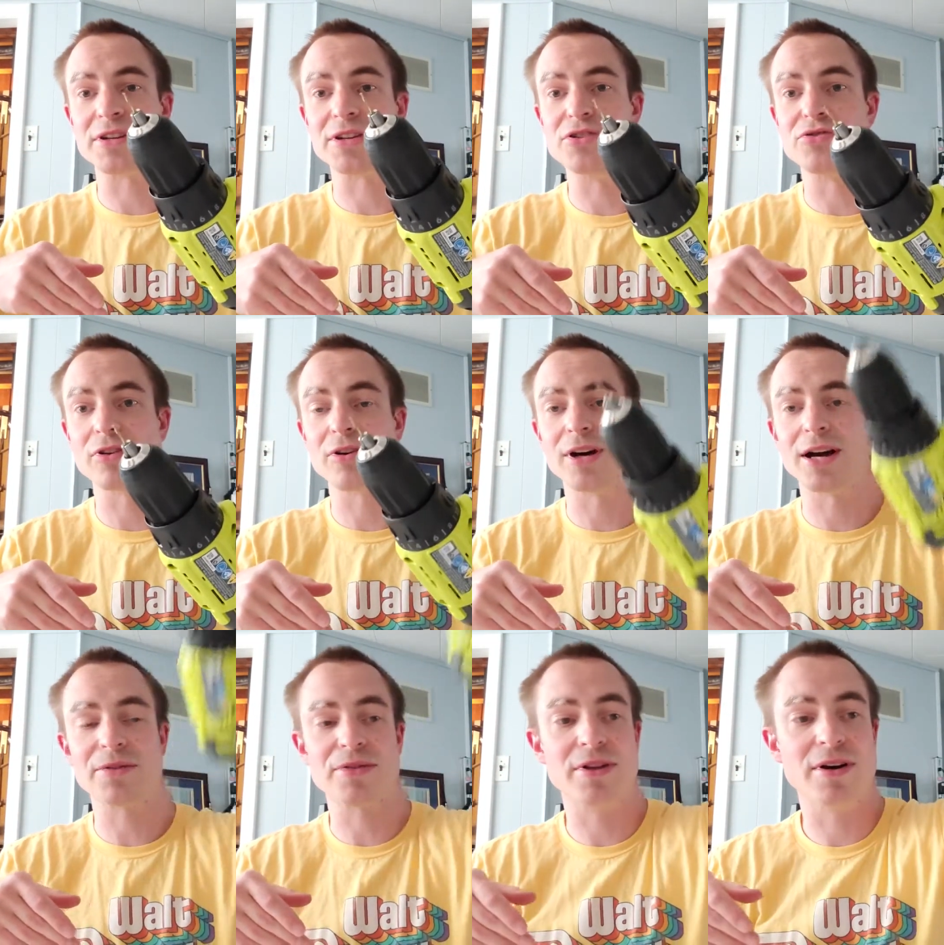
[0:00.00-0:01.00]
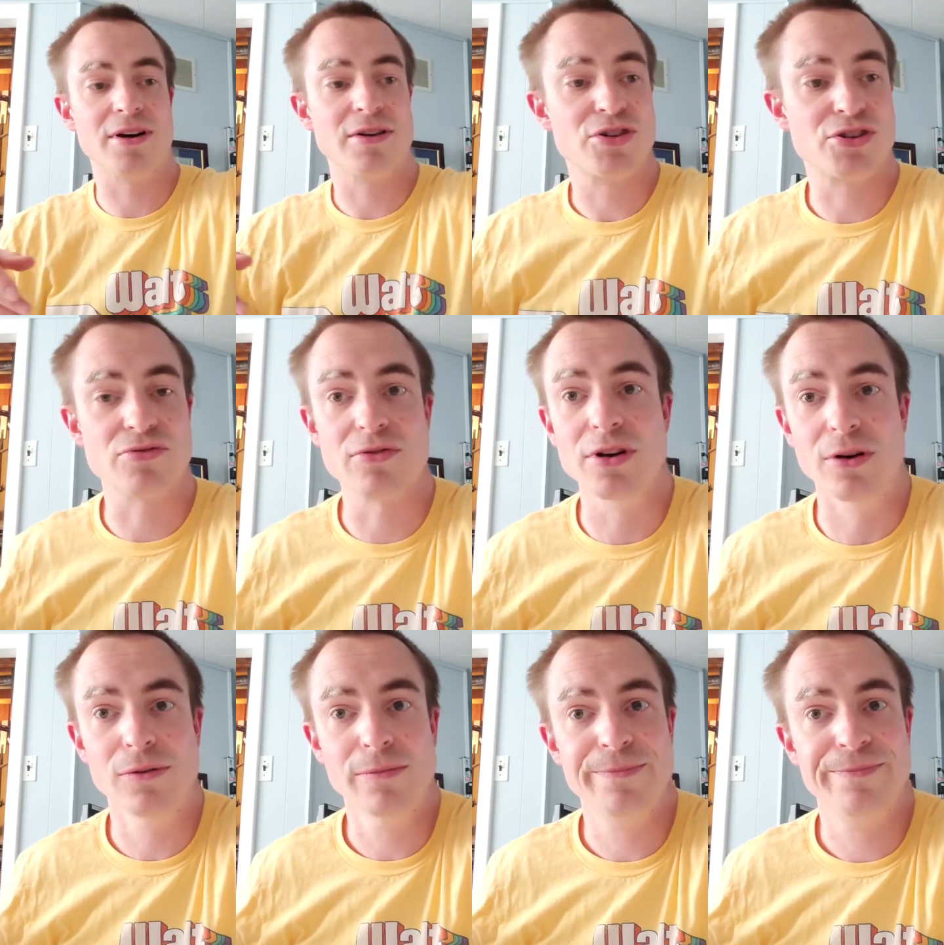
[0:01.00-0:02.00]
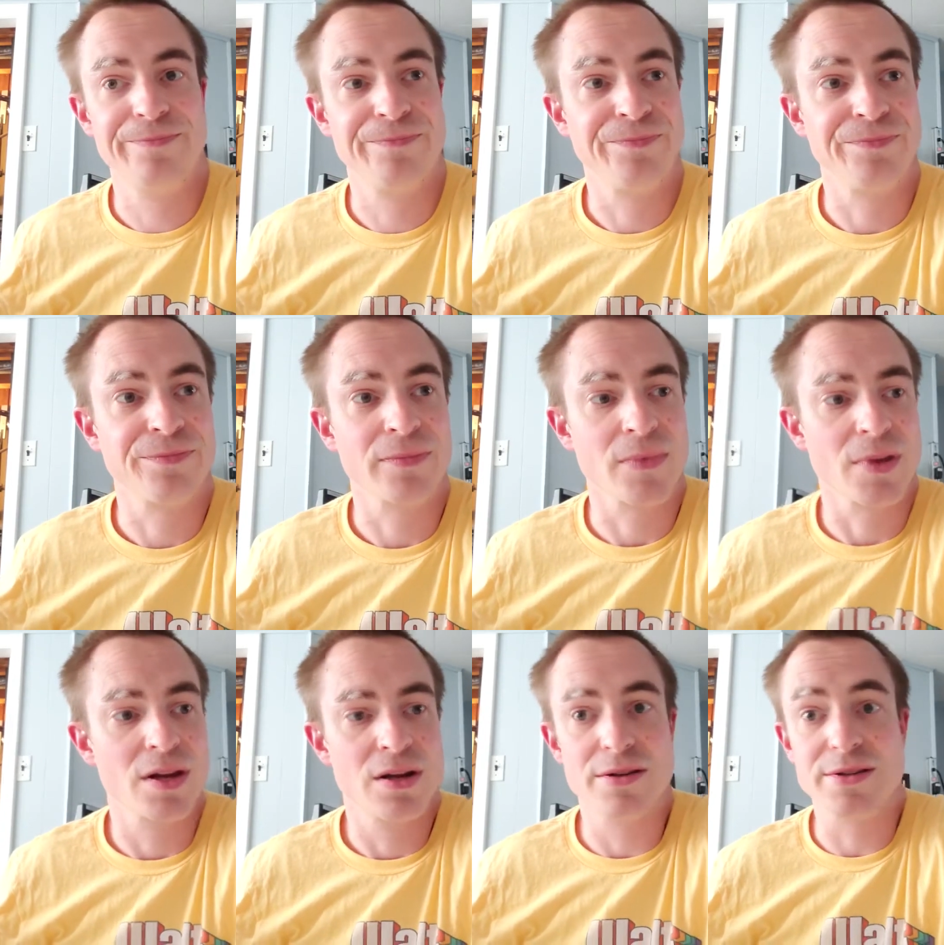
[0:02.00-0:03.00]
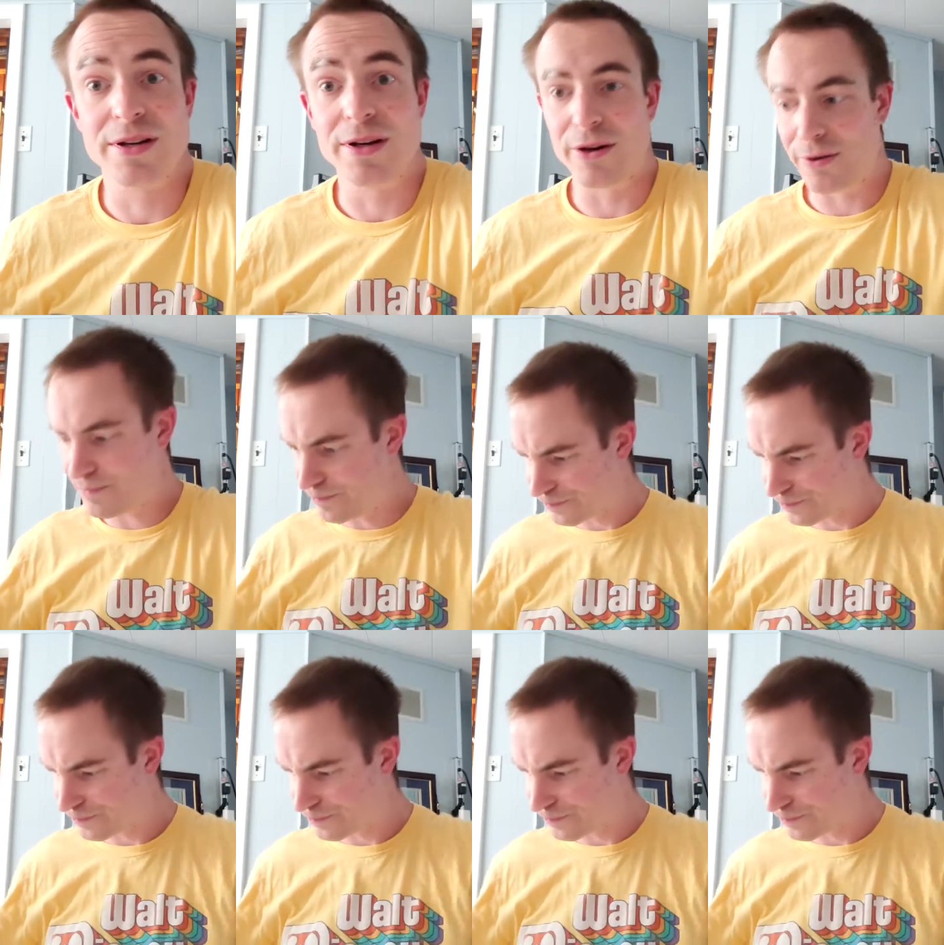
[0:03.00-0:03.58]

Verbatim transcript: and drill out the screw. So